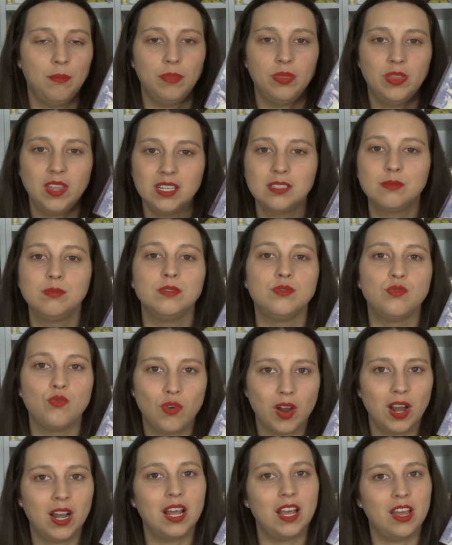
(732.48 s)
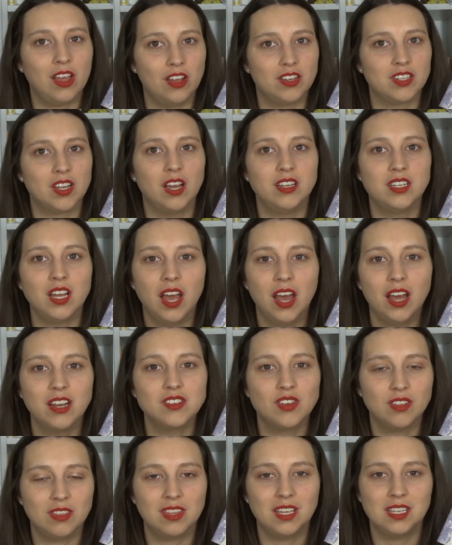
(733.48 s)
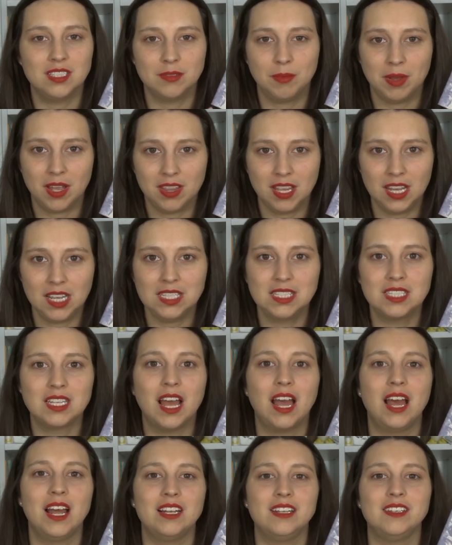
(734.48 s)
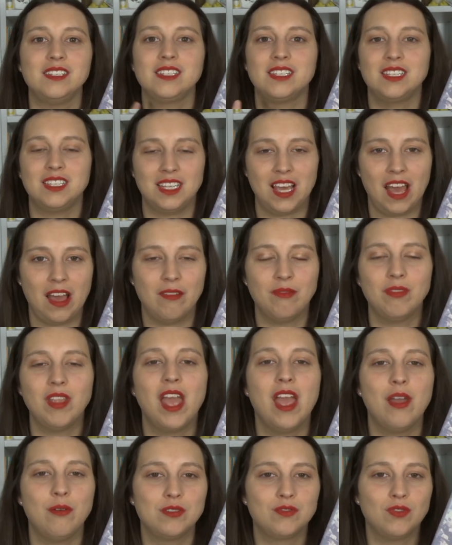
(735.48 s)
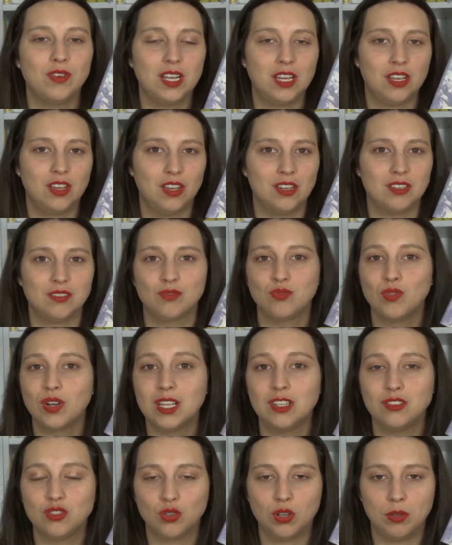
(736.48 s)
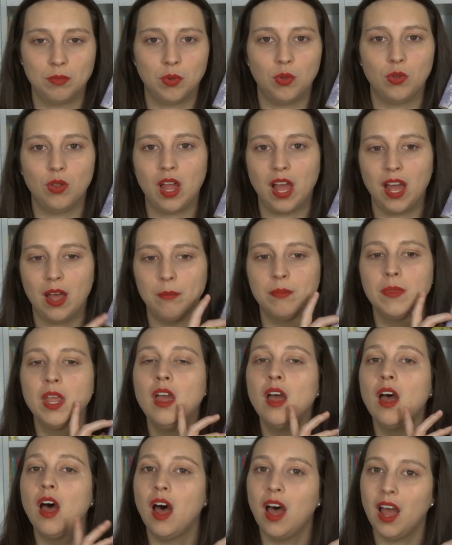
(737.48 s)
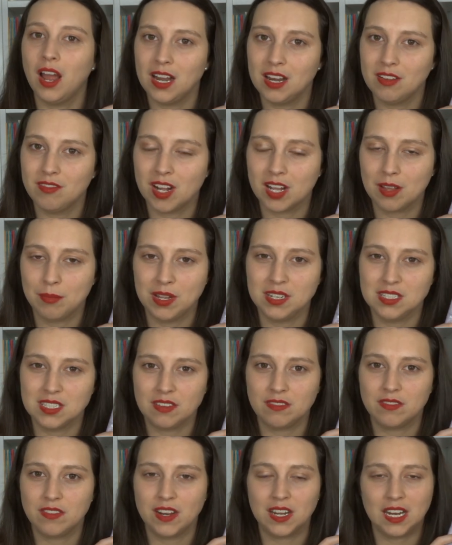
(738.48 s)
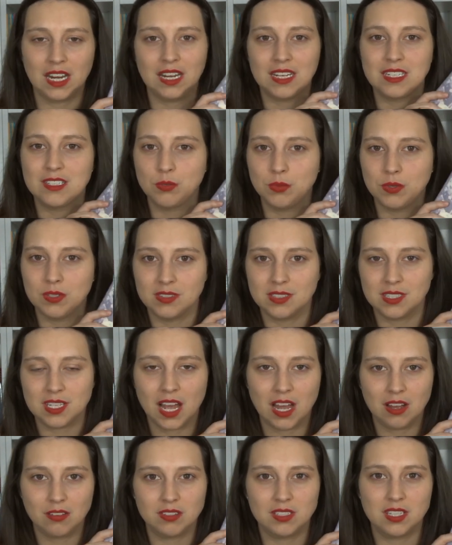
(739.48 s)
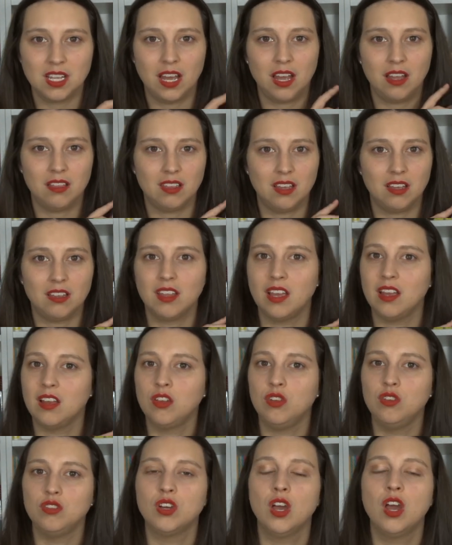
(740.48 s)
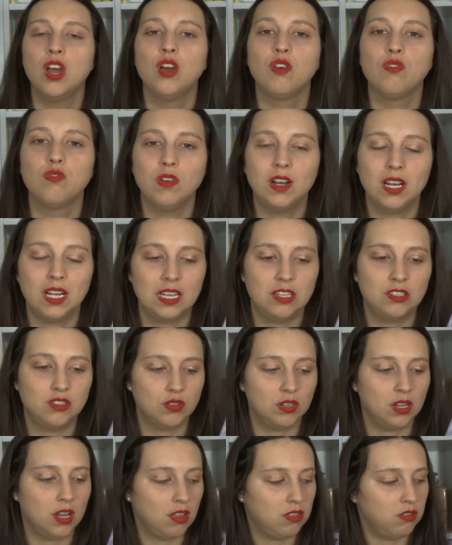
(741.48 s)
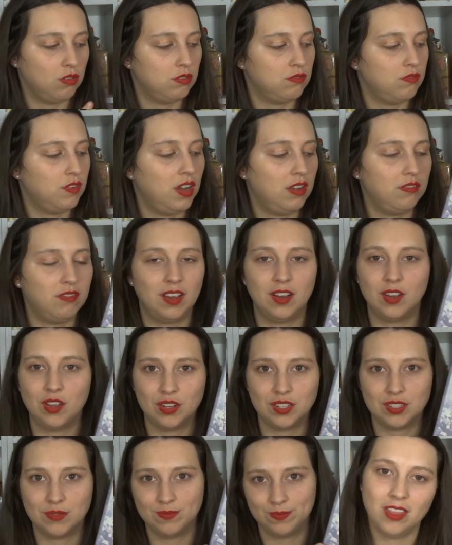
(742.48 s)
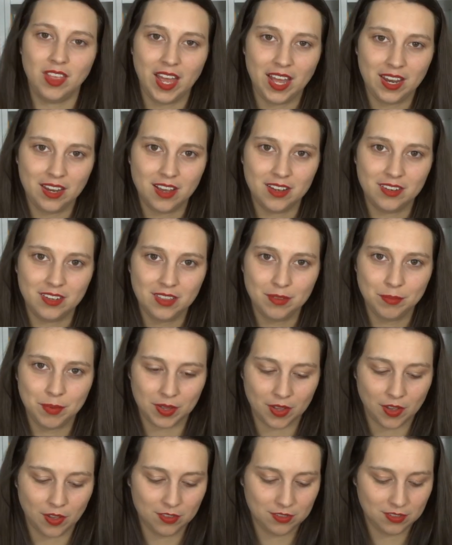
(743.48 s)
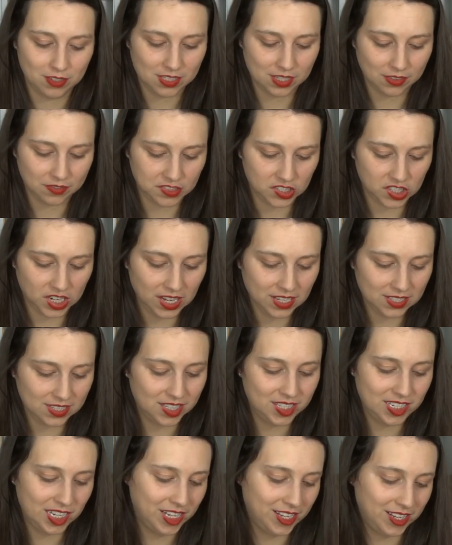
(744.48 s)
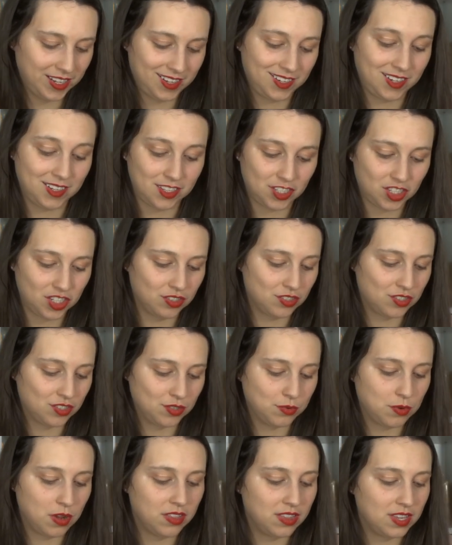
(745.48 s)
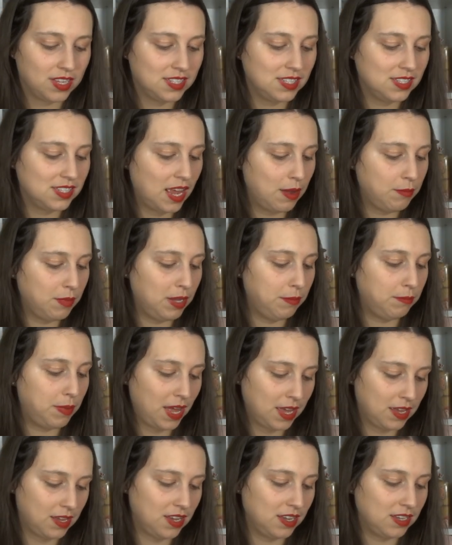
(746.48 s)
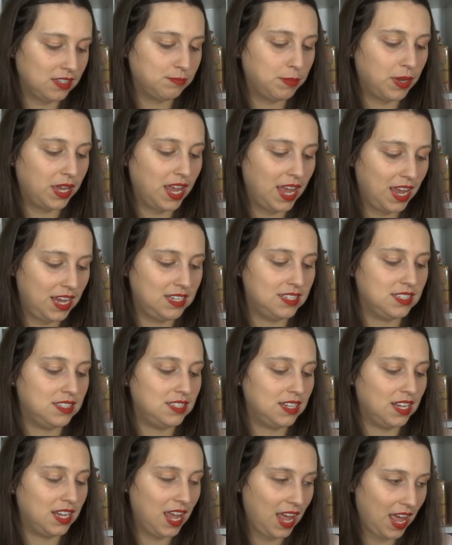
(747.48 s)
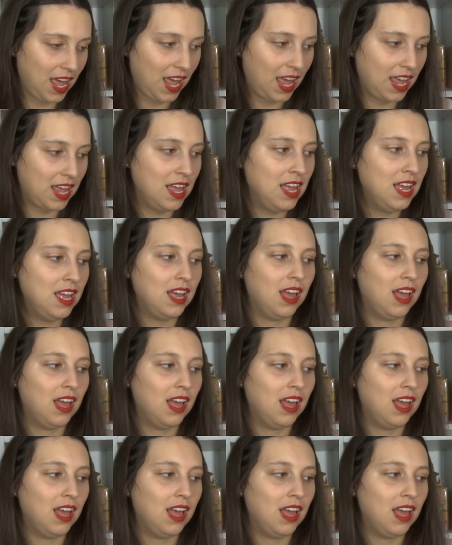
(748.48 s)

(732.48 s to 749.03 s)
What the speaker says: This was really good. I'd heard good things about this, and yeah, it was really good. It was really enjoyable. Highly recommend it for any little ones out there, I think, that you'd really enjoy it. I thought it was very, very good. Then another book on the suffragettes, another children's one. This is Emmeline Pankhurst by Hayden Kay.